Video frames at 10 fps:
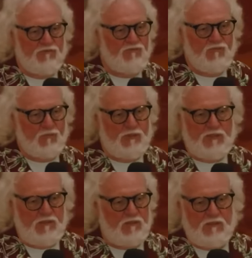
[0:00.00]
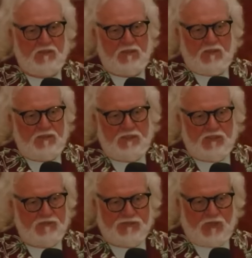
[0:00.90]
over forty
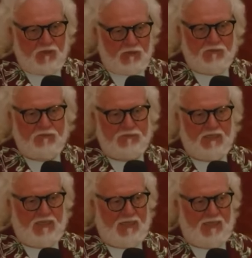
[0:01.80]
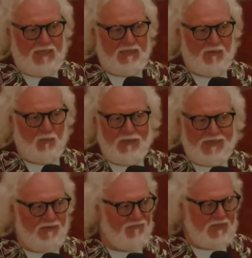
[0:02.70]
years old, and
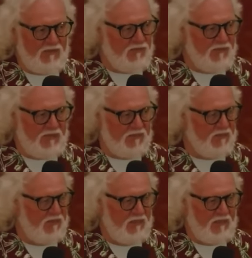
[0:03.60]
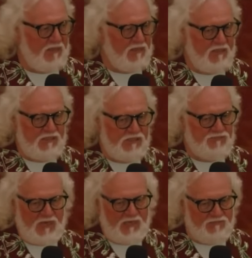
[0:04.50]
we have killed that thing at
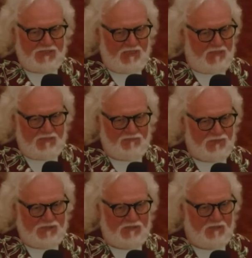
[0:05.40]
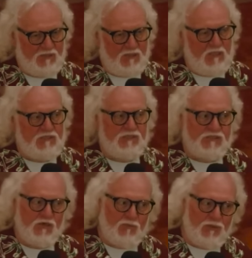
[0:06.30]
least five times
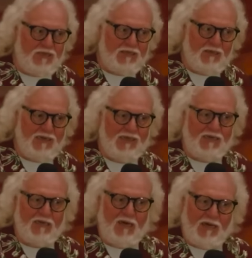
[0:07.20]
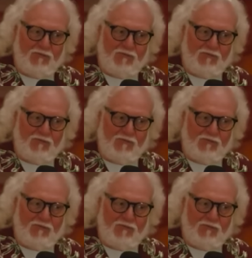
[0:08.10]
so we could let